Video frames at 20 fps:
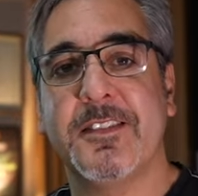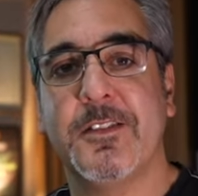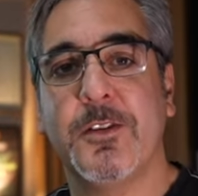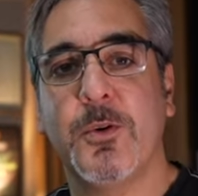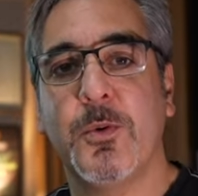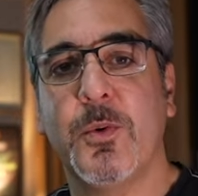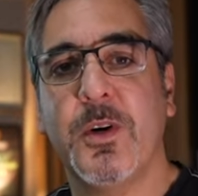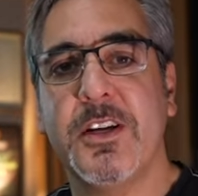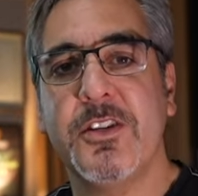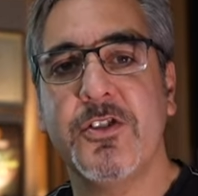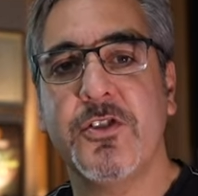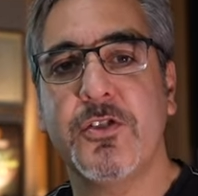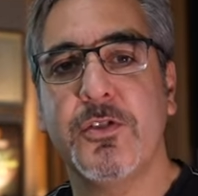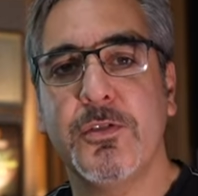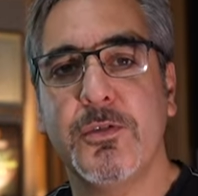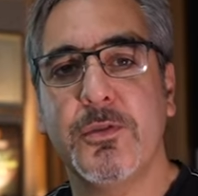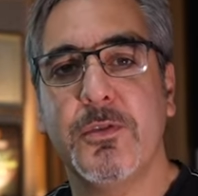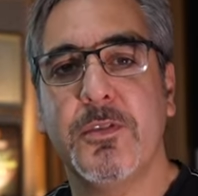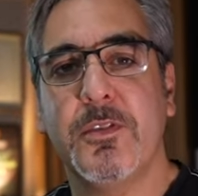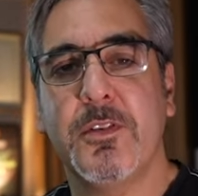So why
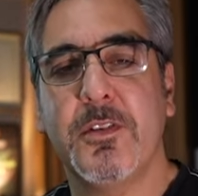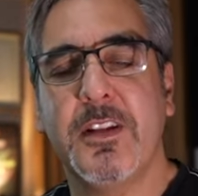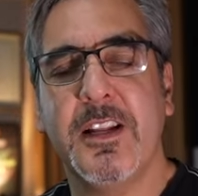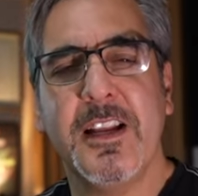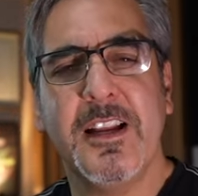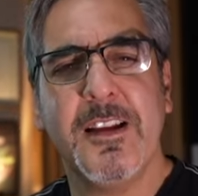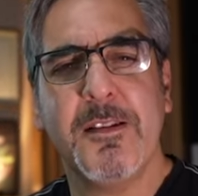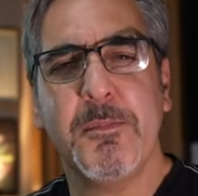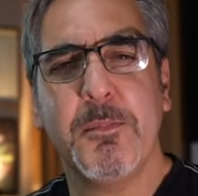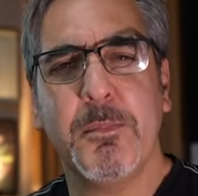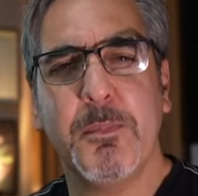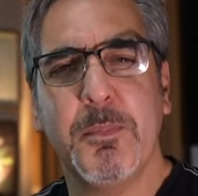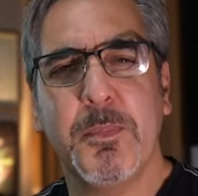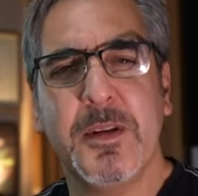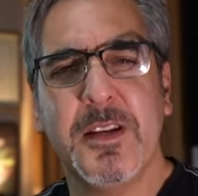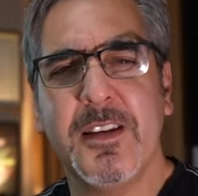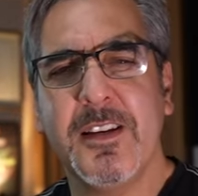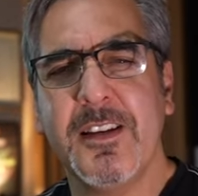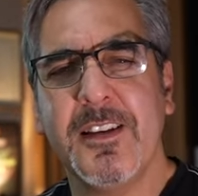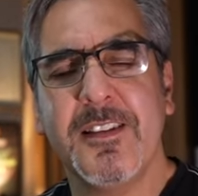should they
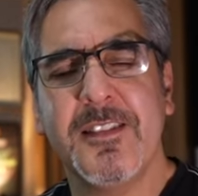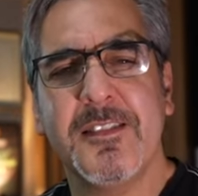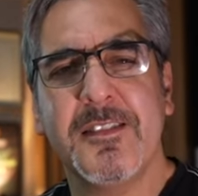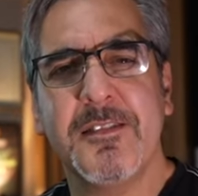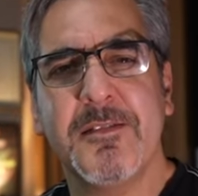be